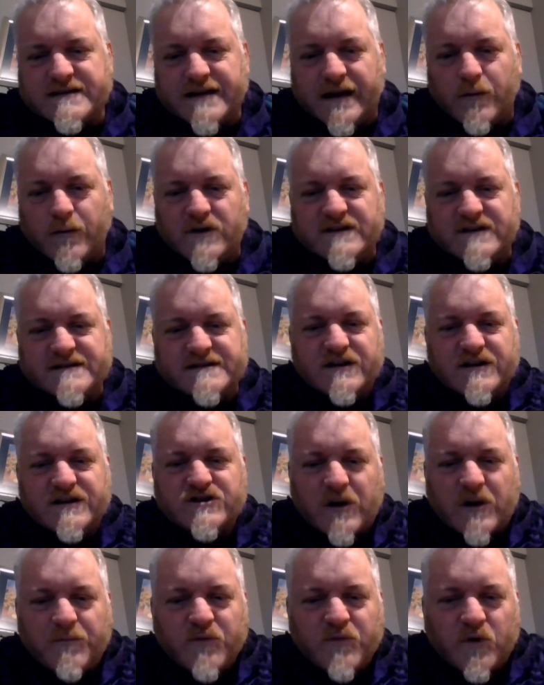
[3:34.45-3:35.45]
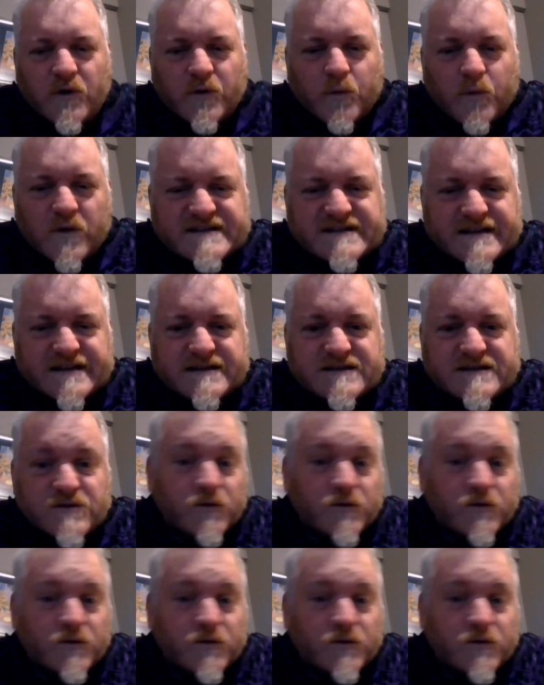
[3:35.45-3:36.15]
there was a shop called Wizards,